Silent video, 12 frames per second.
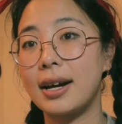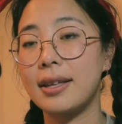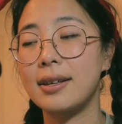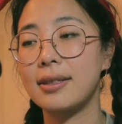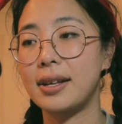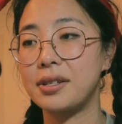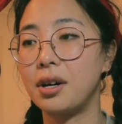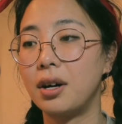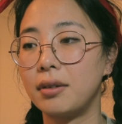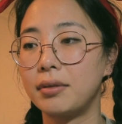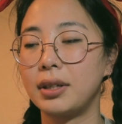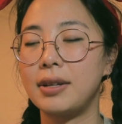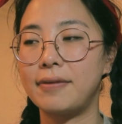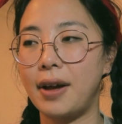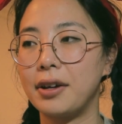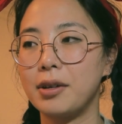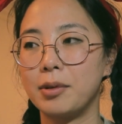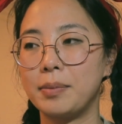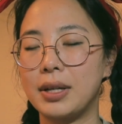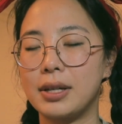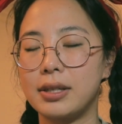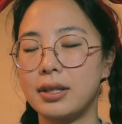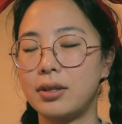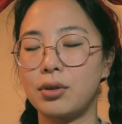I think that's all really valuable
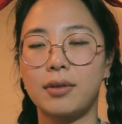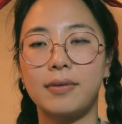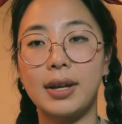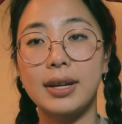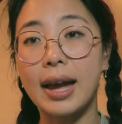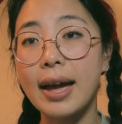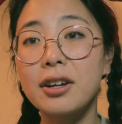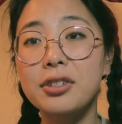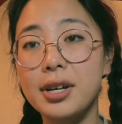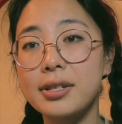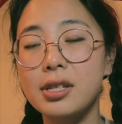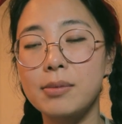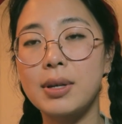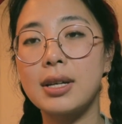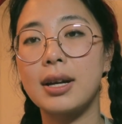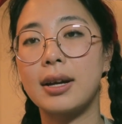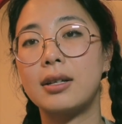because it sort of like energizes me,